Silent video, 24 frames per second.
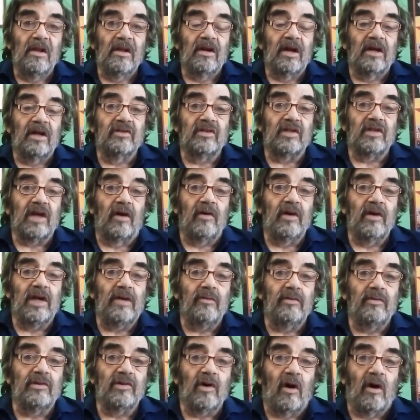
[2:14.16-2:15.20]
and so he
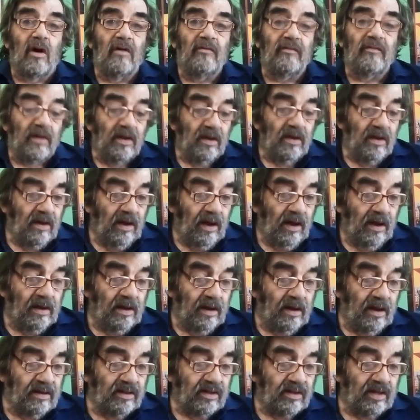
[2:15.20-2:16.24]
was off.
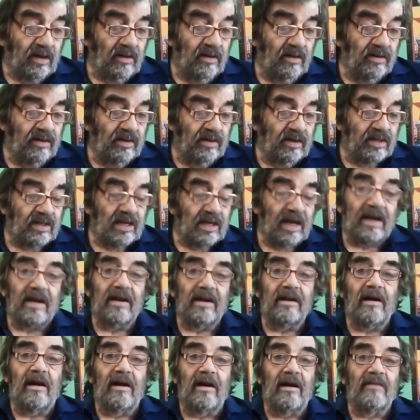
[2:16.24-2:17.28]
Uh, so the
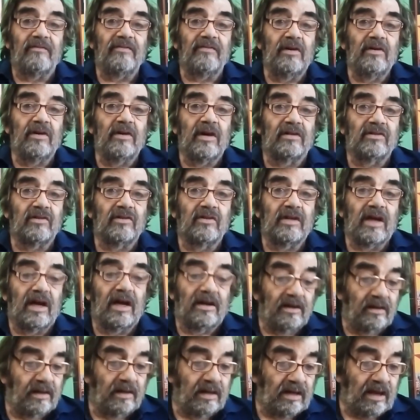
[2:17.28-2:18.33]
second half, Newcastle
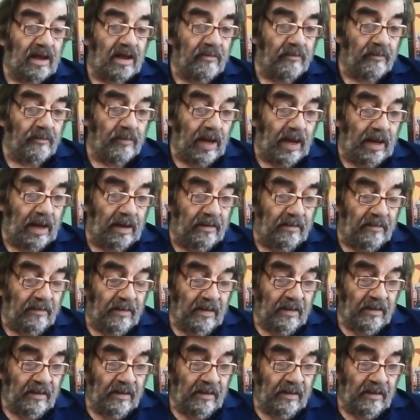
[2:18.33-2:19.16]
down to 10 men,